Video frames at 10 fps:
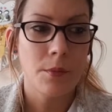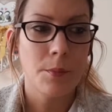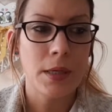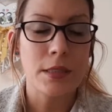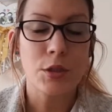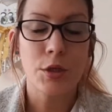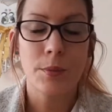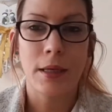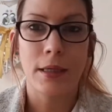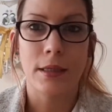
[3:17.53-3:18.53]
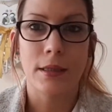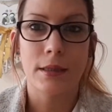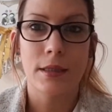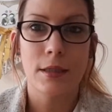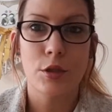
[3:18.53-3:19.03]
But it took me
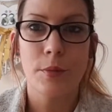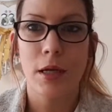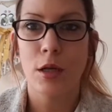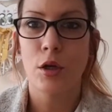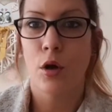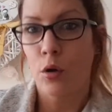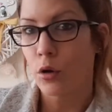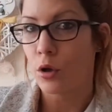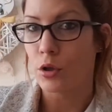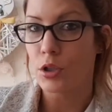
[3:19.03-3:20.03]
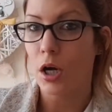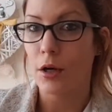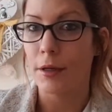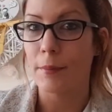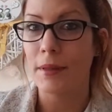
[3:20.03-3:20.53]
a long
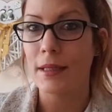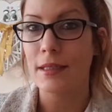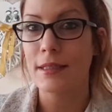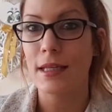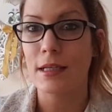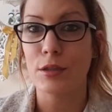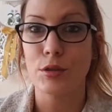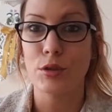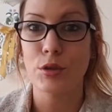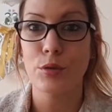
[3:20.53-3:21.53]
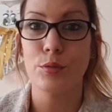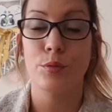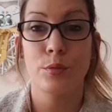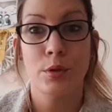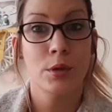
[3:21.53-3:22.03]
time, and these things do,
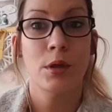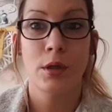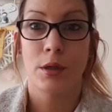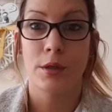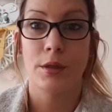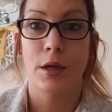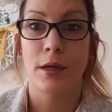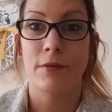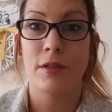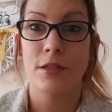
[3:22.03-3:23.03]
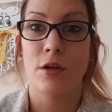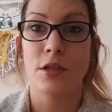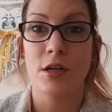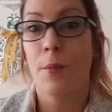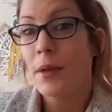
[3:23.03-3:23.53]
you know, live in
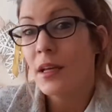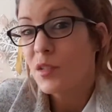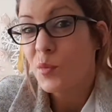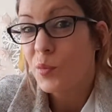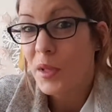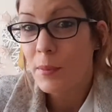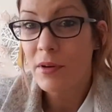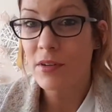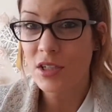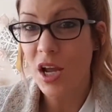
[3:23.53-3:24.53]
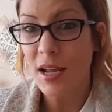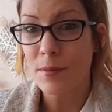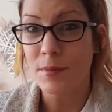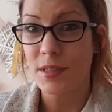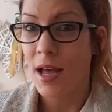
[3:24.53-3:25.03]
silence a lot because people are
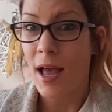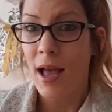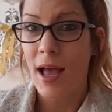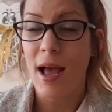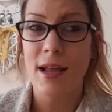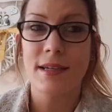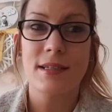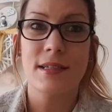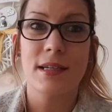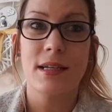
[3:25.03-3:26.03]
ashamed. And